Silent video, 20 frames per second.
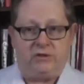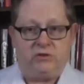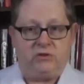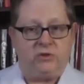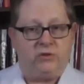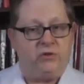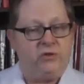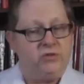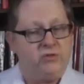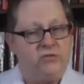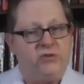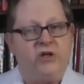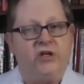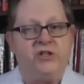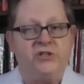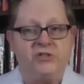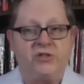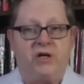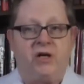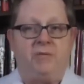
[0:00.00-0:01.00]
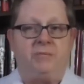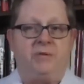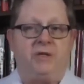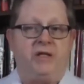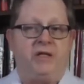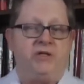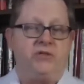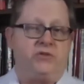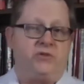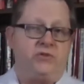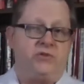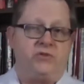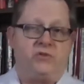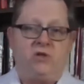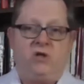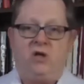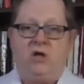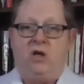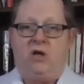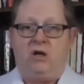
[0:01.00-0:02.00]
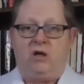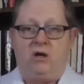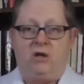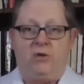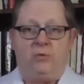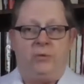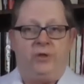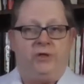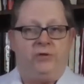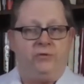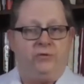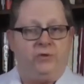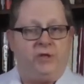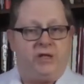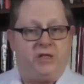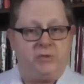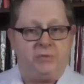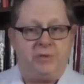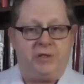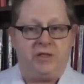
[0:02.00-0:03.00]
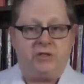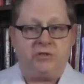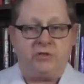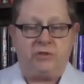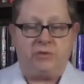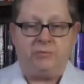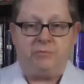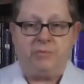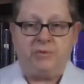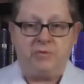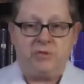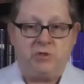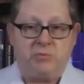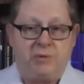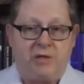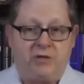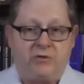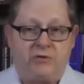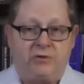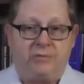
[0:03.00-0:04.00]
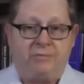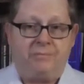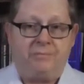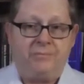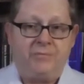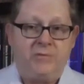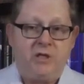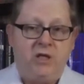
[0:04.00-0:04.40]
So there's various combinations all the way through that spectrum.